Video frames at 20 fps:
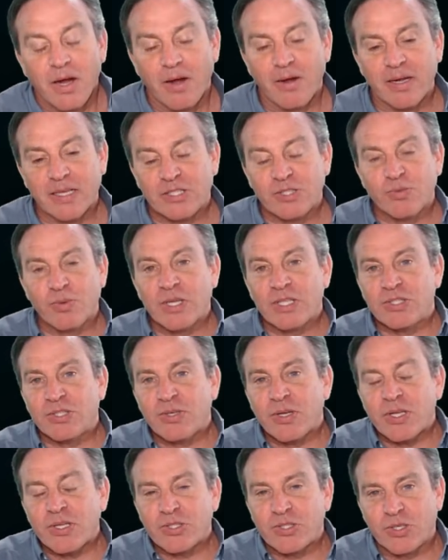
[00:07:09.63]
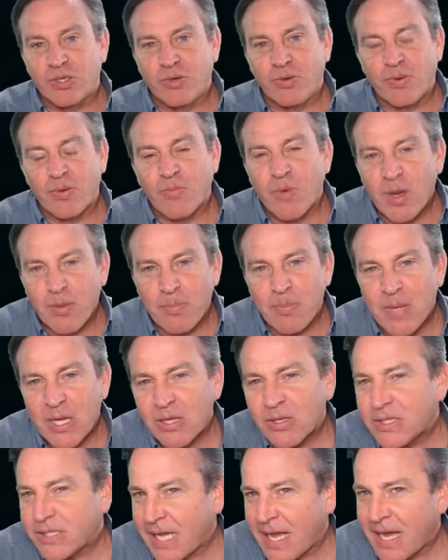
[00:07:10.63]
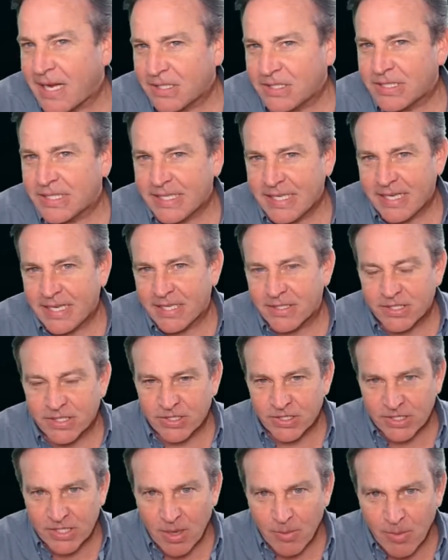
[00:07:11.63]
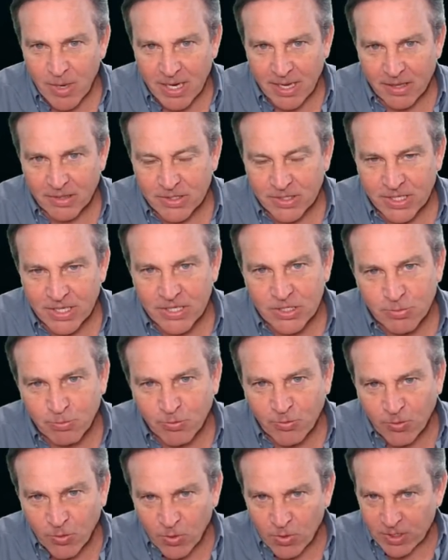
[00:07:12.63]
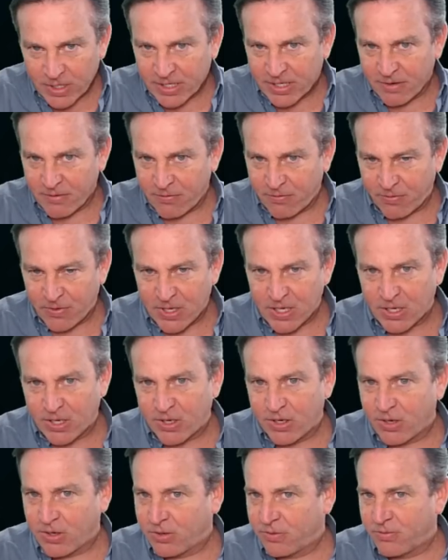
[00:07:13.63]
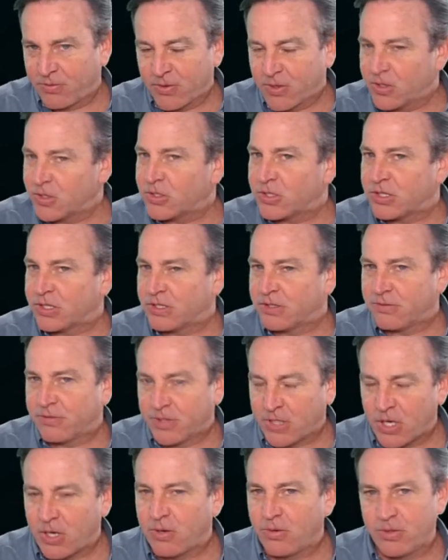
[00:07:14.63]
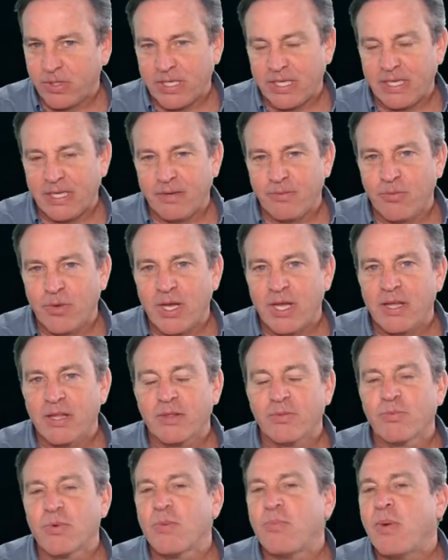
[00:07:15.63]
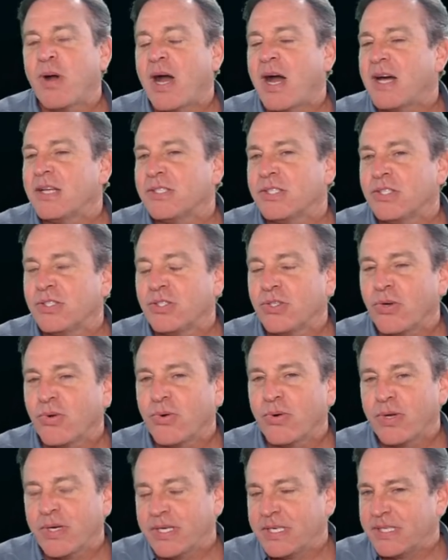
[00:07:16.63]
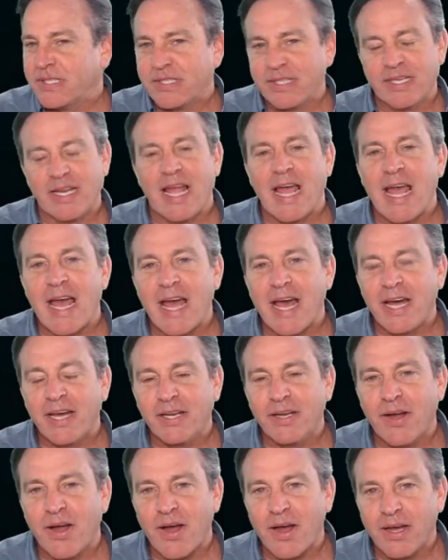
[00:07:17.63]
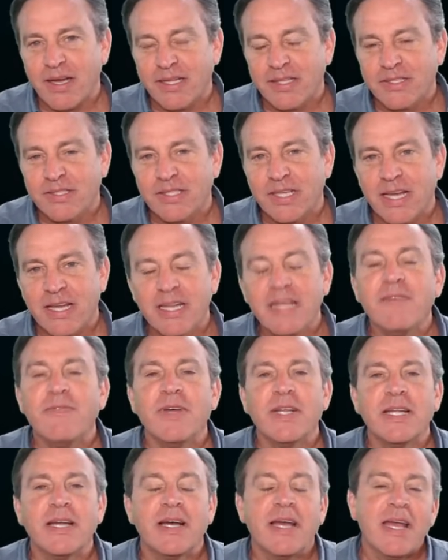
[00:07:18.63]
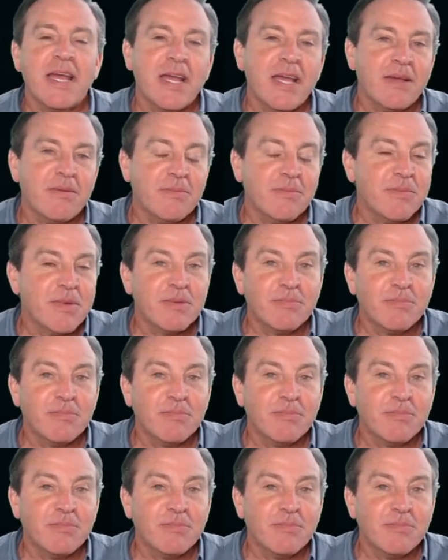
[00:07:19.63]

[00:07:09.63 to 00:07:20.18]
Alright, so what it's going to do, what a build actually is someone else's fully configured version of KODI with repositories and add-ons and even a